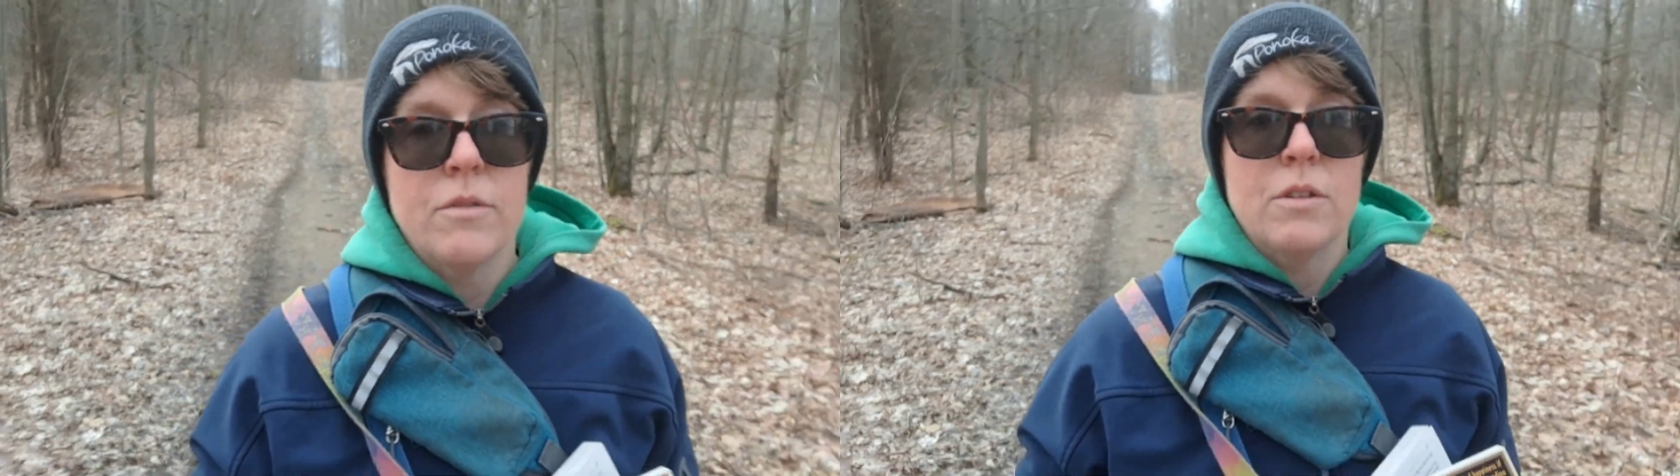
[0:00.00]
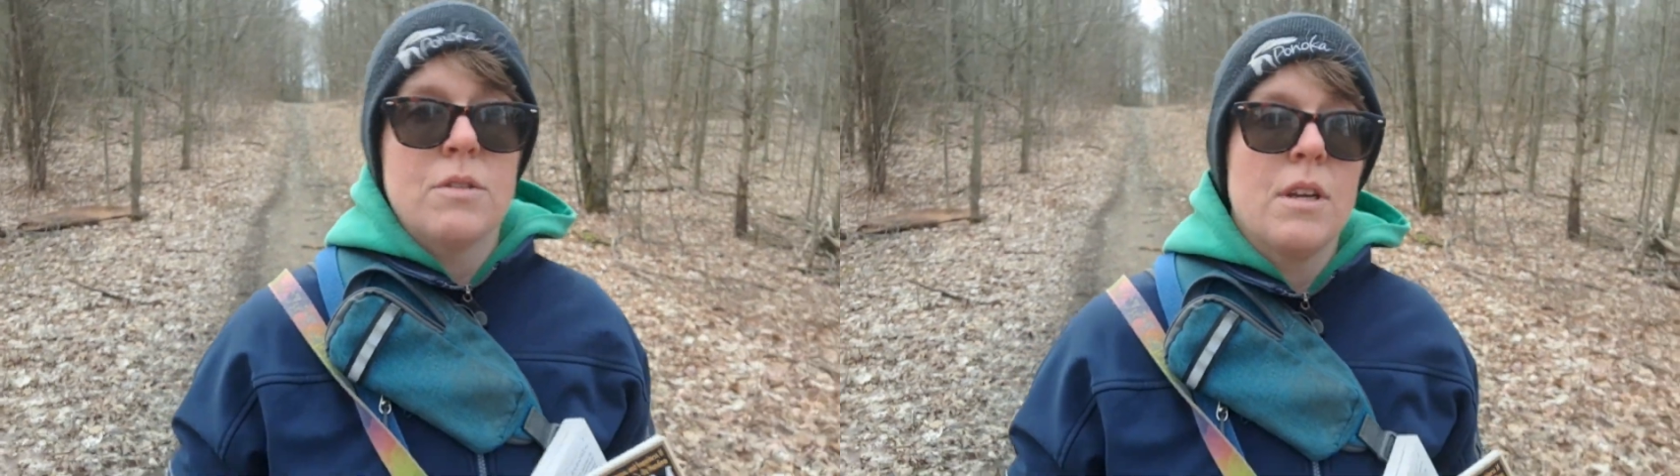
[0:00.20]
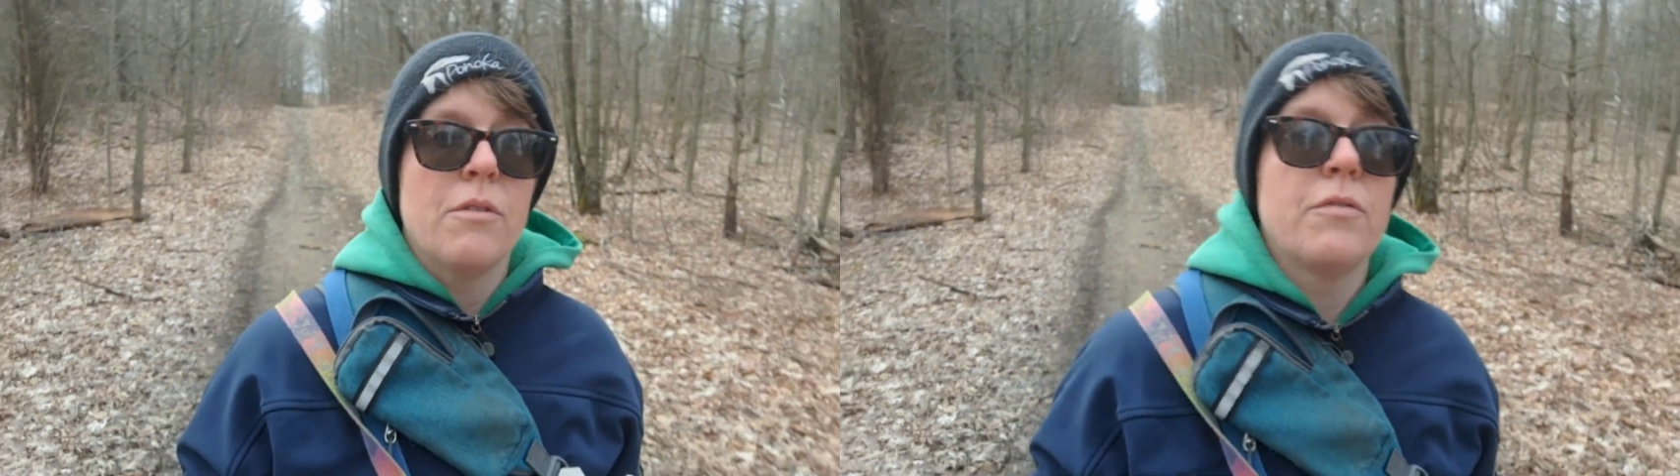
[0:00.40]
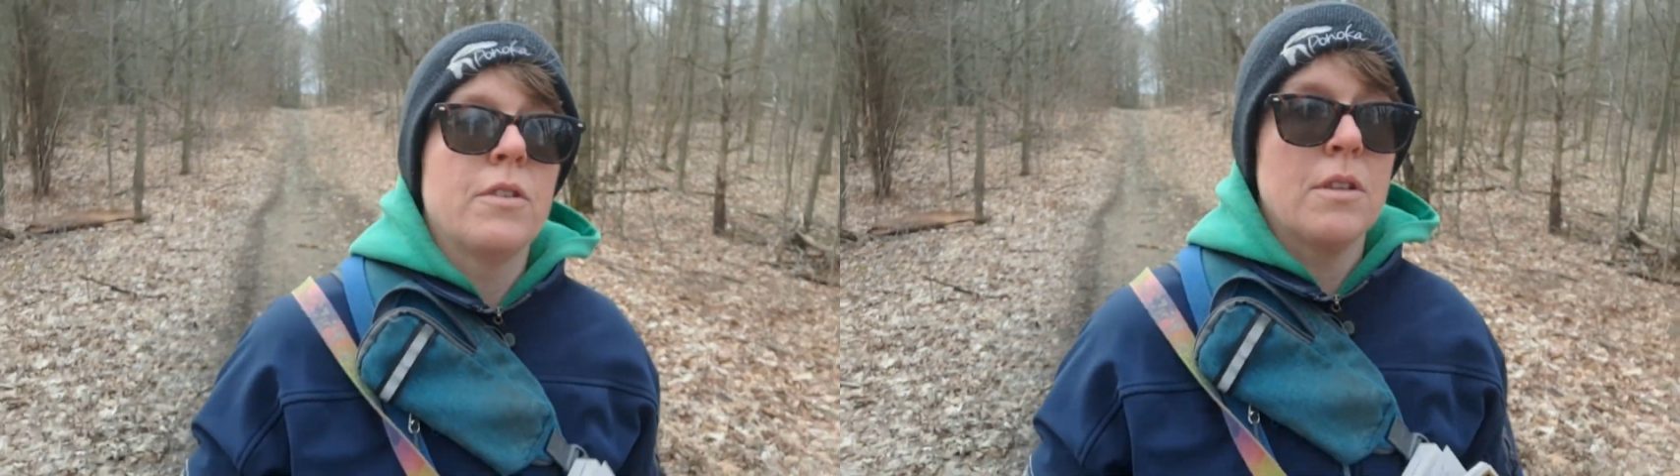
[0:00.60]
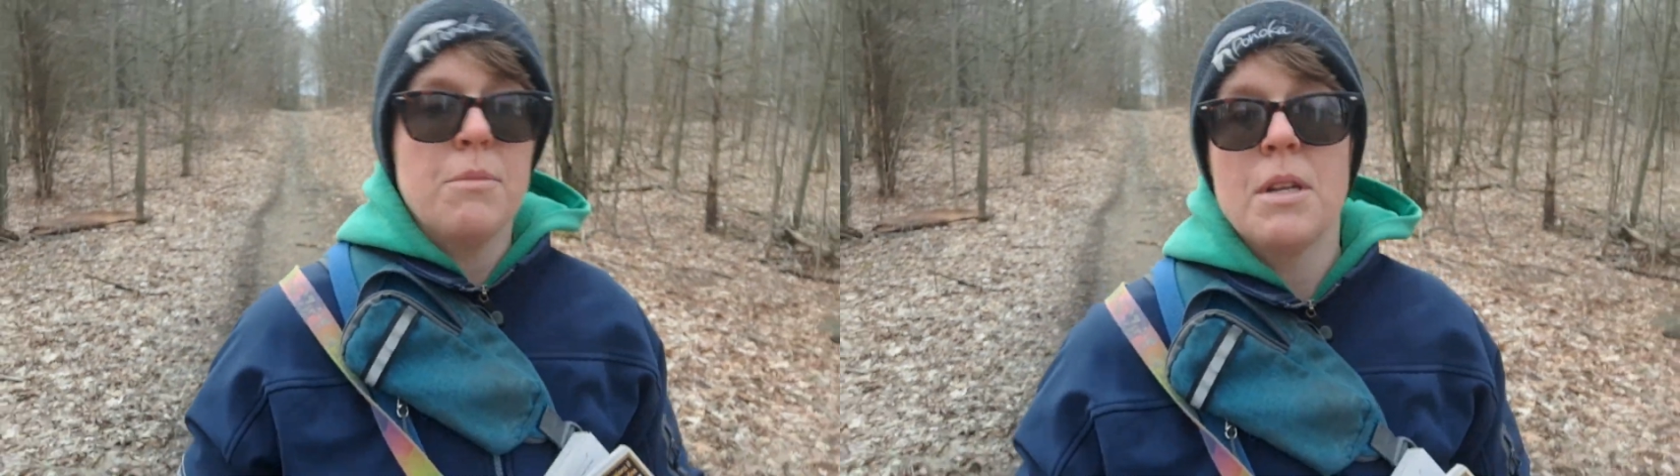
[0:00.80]
those
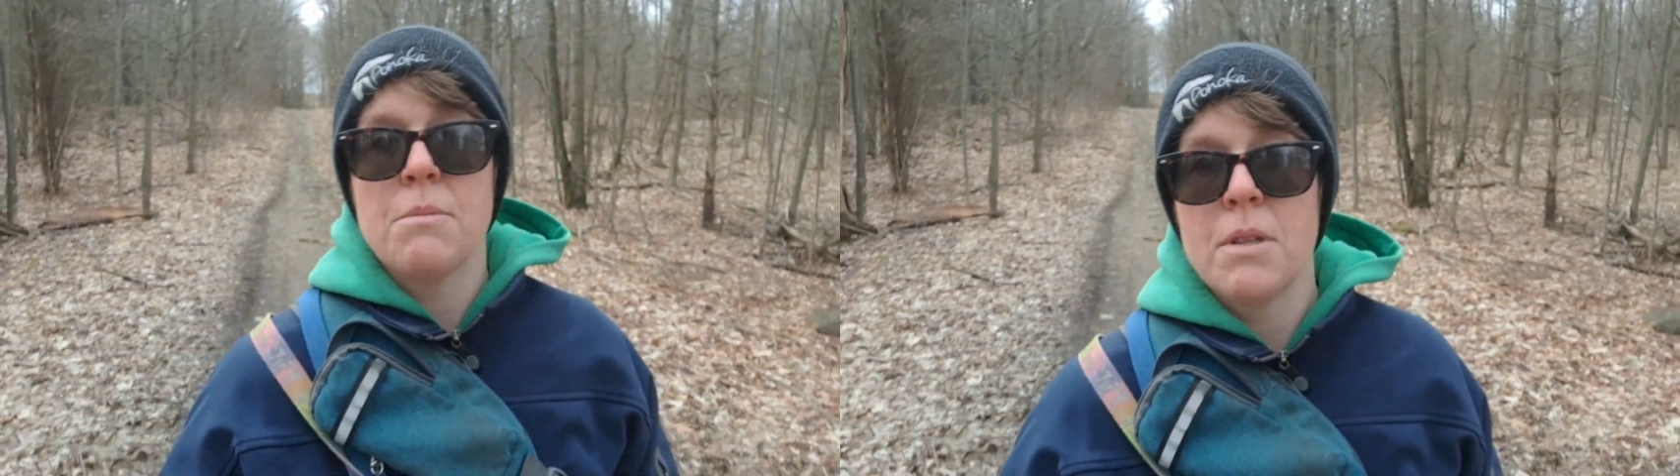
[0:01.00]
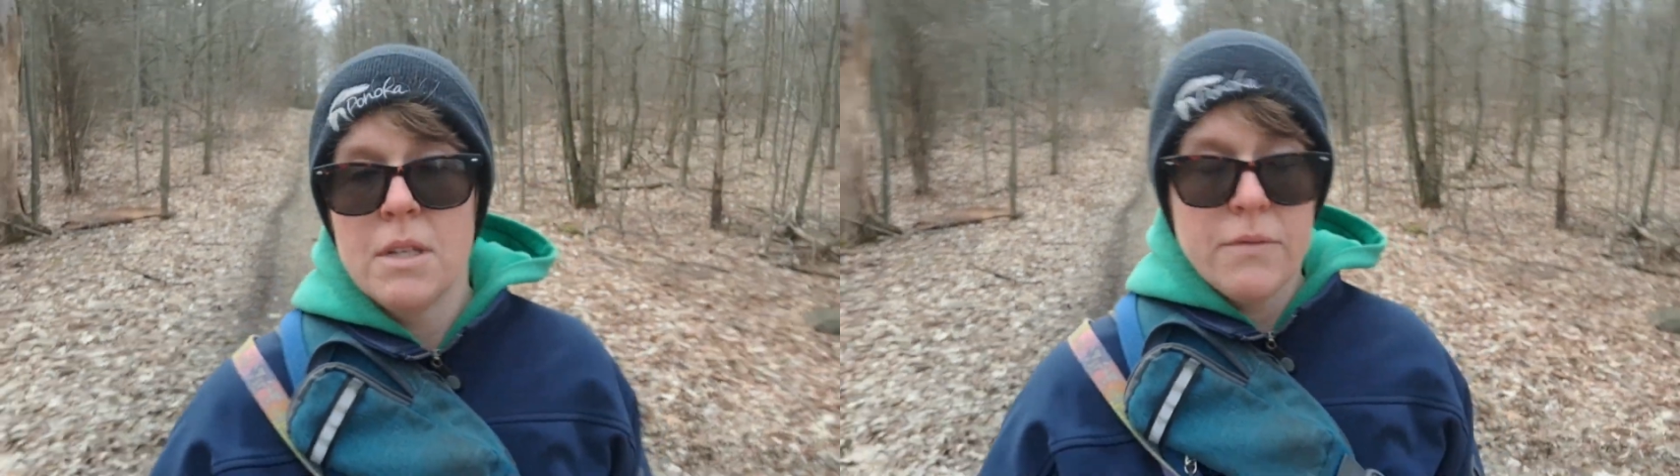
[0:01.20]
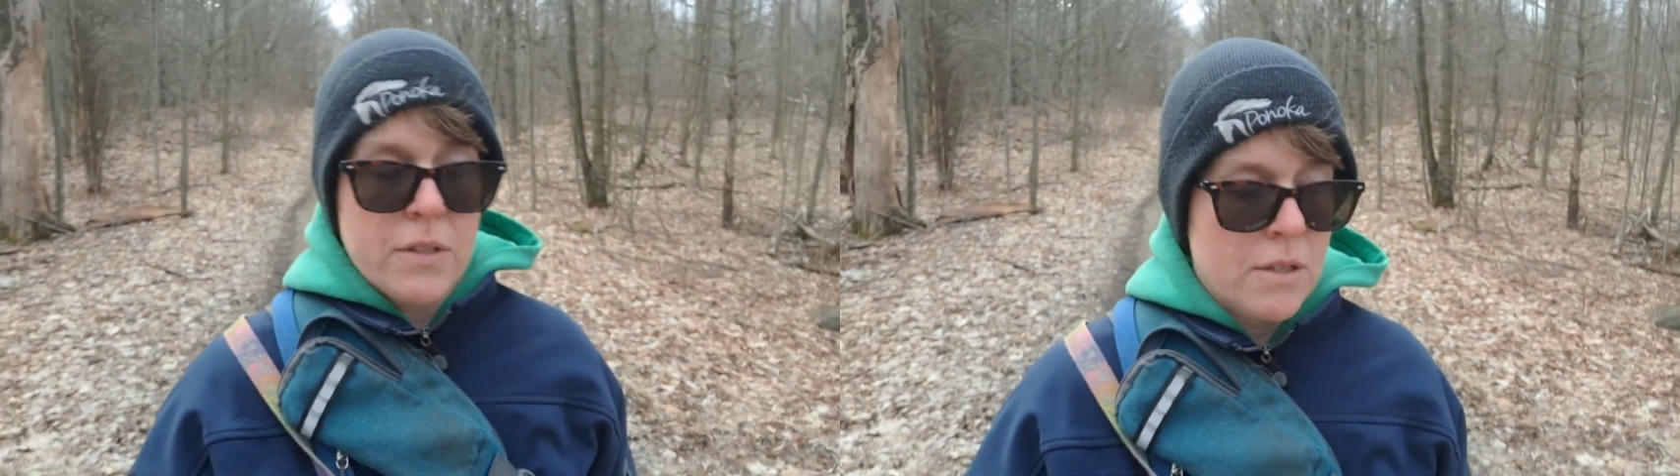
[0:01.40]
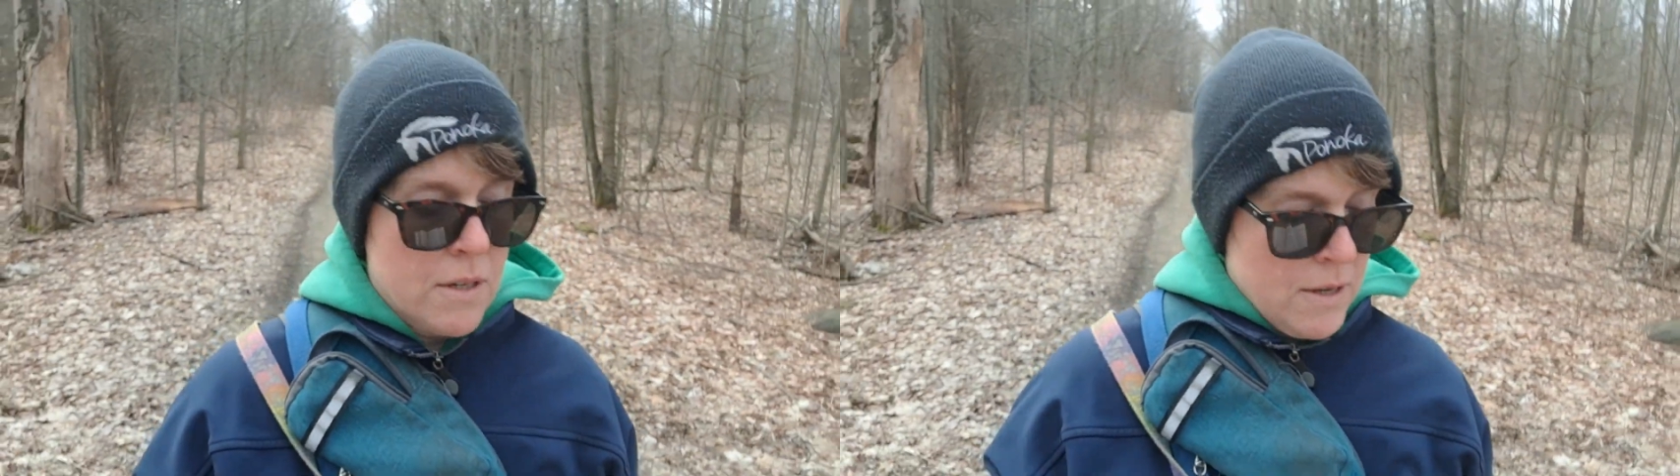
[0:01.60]
self-limiting beliefs.